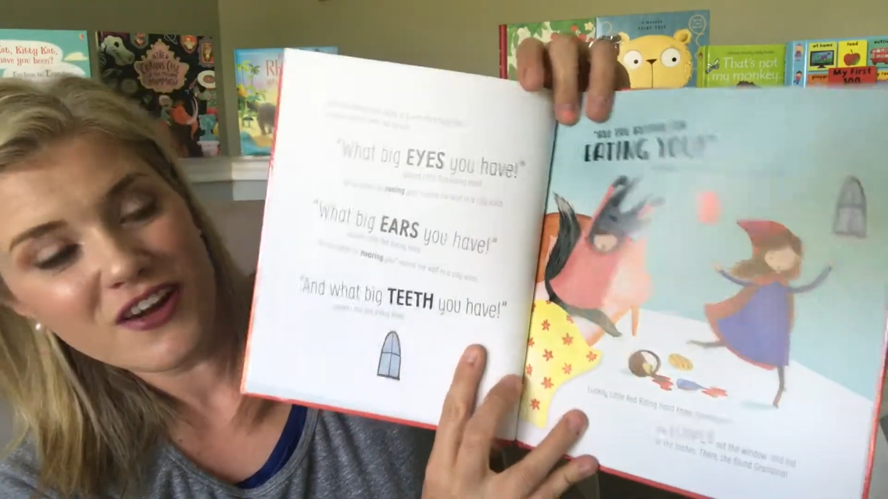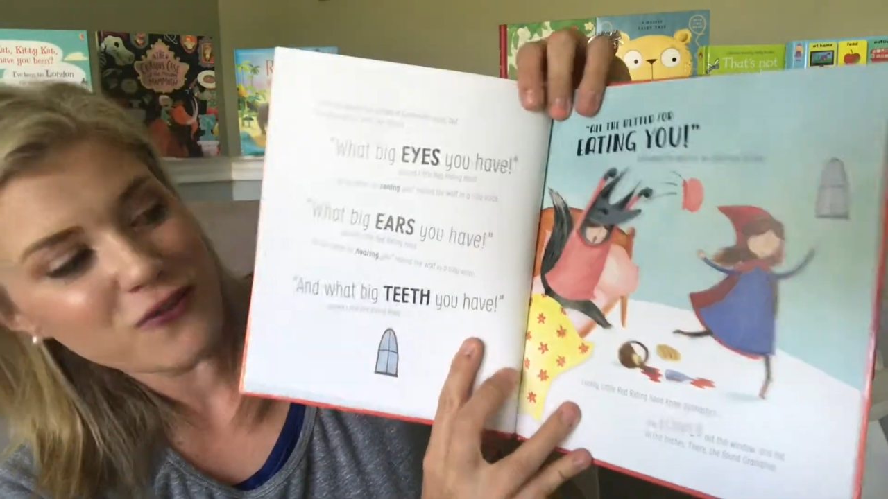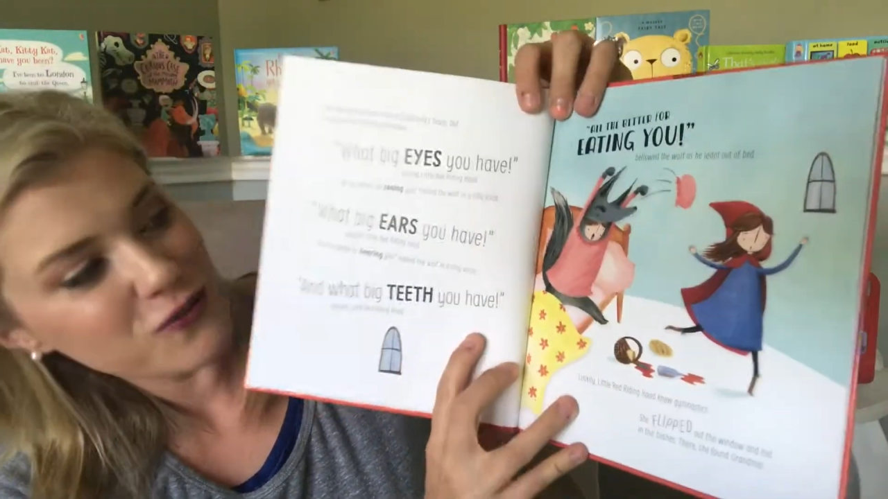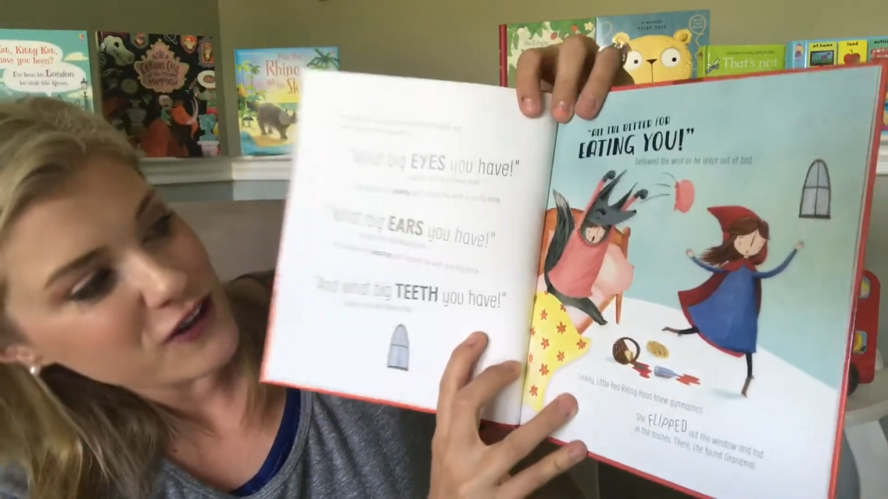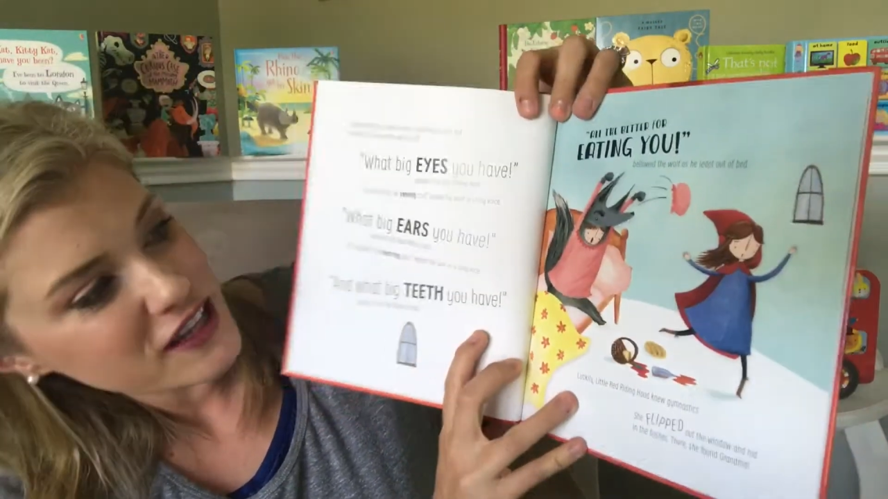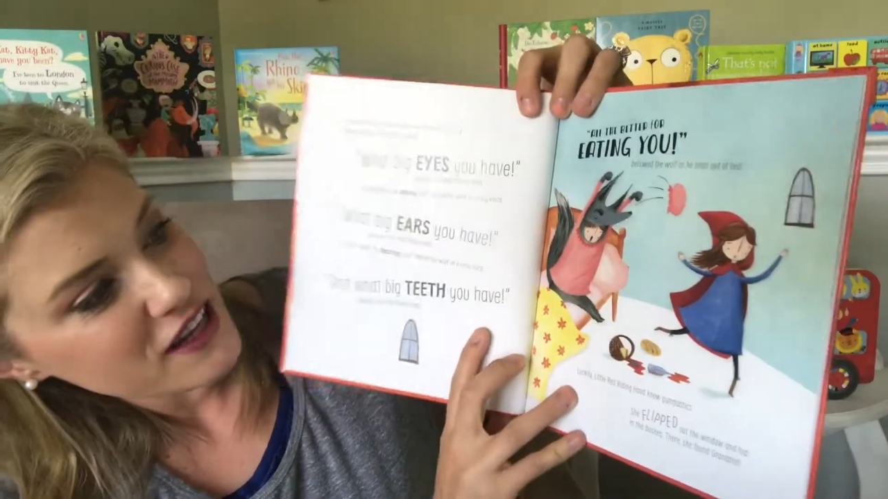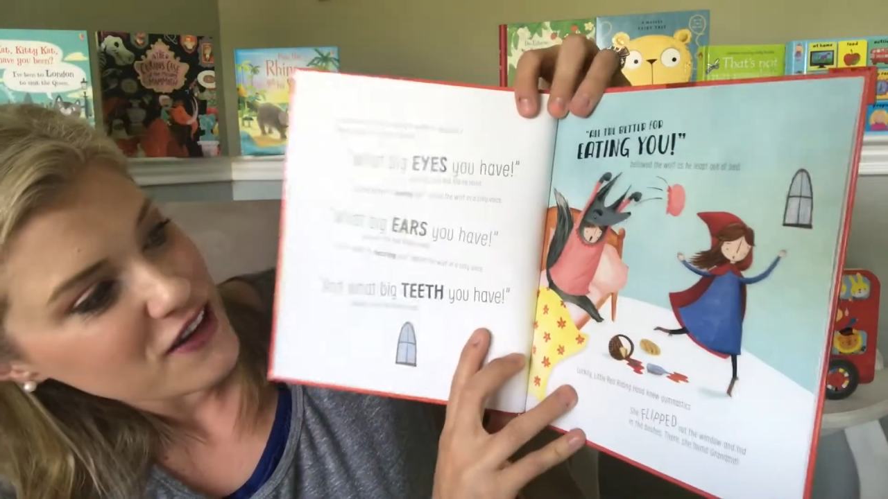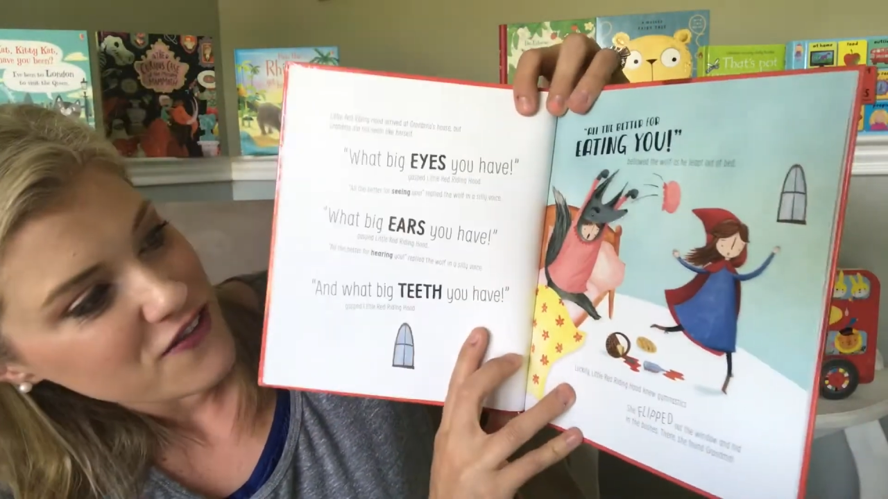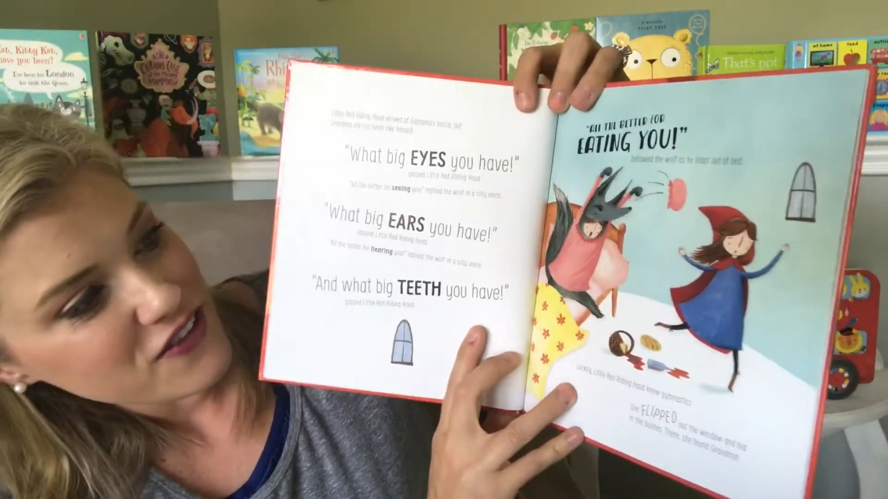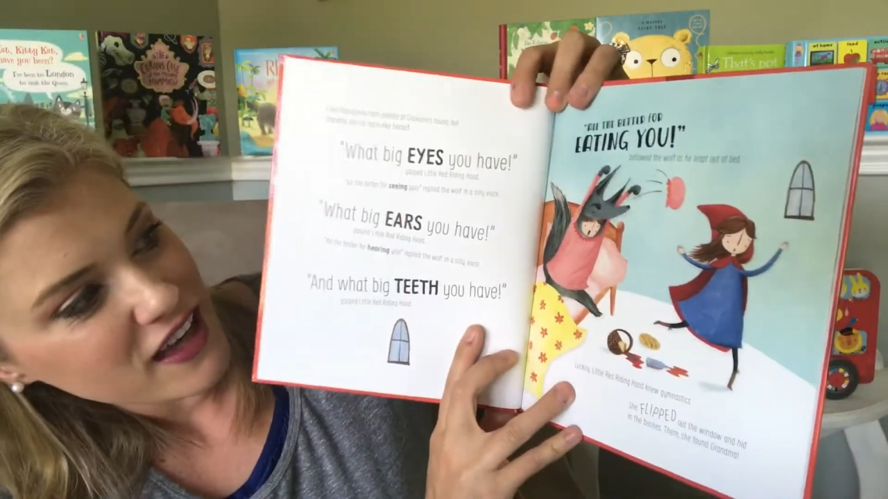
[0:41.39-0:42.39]
really
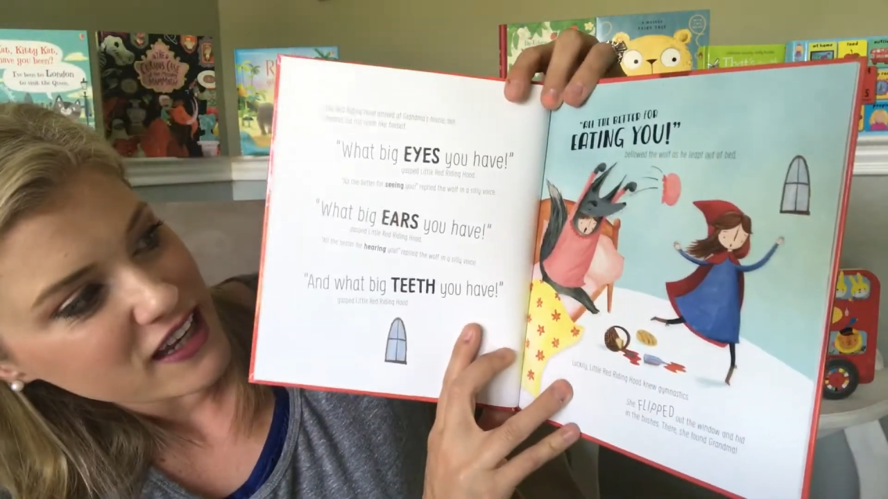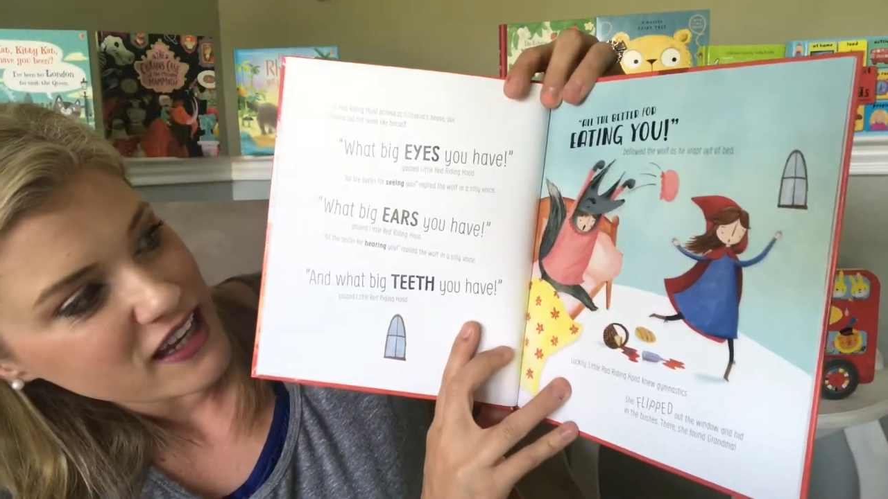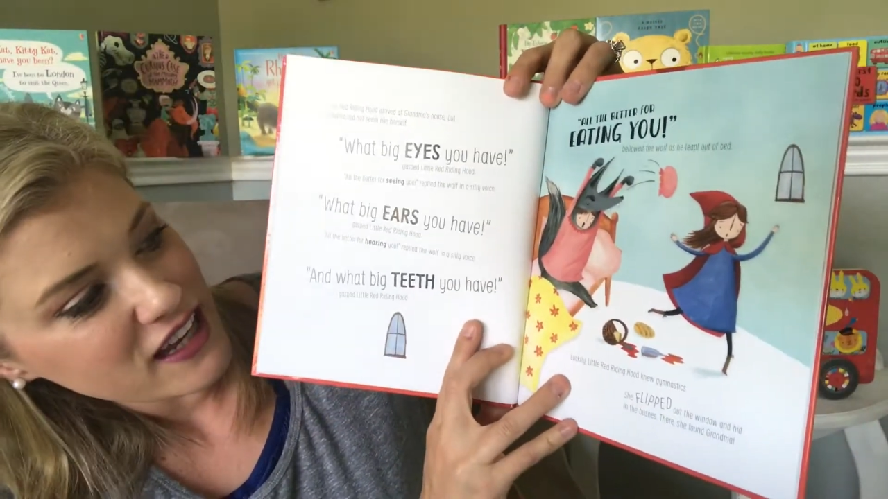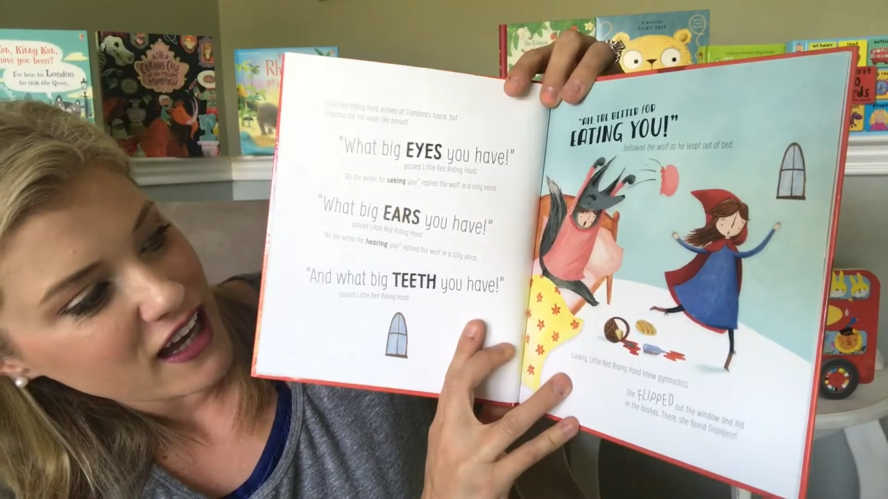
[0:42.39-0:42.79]
funny